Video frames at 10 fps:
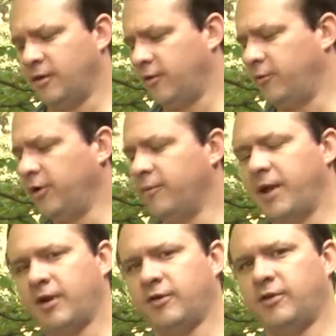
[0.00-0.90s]
A real
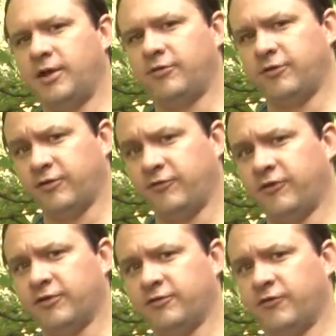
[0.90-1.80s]
macro lens is a
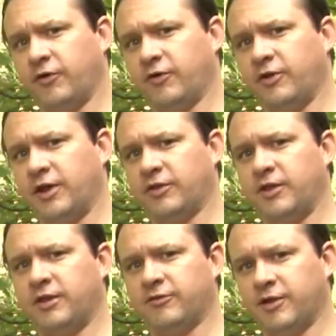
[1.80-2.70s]
fixed focal length
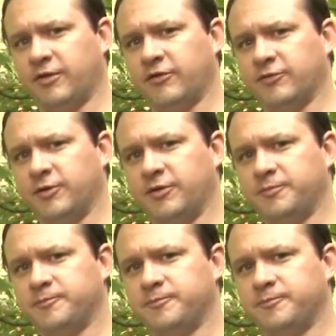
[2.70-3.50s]
lens like this one.